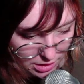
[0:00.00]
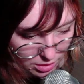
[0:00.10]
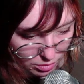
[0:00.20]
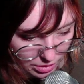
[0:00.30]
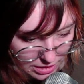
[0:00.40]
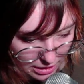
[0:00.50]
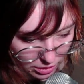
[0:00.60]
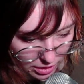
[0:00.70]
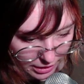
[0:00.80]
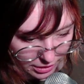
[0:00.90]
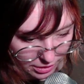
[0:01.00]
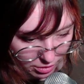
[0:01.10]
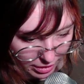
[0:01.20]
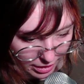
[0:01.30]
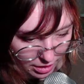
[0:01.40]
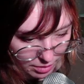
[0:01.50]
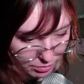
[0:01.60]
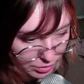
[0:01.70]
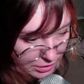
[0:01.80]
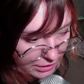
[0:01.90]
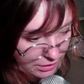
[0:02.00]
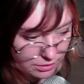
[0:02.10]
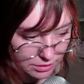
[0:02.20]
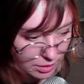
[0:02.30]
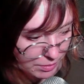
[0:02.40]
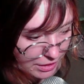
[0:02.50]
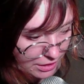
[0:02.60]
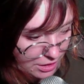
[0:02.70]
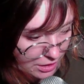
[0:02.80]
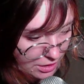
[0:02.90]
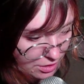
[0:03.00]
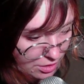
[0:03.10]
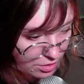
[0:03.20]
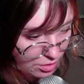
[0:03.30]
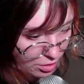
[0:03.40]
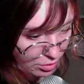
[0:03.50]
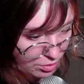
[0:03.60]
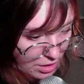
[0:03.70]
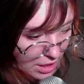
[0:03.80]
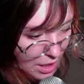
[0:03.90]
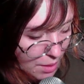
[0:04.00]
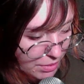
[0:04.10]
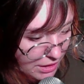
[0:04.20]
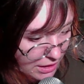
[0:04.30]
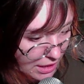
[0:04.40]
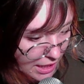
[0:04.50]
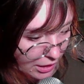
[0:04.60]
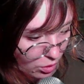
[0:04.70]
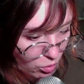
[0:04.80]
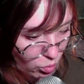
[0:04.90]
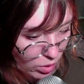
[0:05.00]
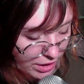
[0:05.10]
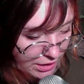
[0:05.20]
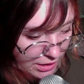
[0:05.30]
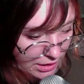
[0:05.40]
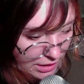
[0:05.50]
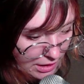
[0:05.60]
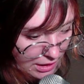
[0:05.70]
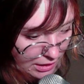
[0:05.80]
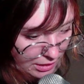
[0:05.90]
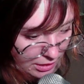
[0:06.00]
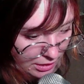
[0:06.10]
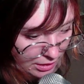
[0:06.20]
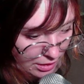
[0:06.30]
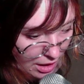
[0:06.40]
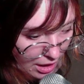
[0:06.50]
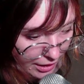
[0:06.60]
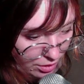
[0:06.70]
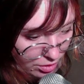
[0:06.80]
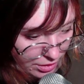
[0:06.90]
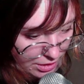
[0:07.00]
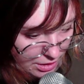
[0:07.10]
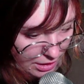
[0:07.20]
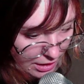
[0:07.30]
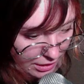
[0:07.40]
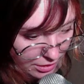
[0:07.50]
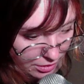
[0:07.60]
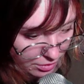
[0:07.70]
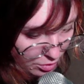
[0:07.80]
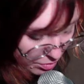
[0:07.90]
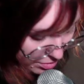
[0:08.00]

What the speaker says: What does that look like? Okay, I'm really committing to these circles. But then like one icon is like, oops.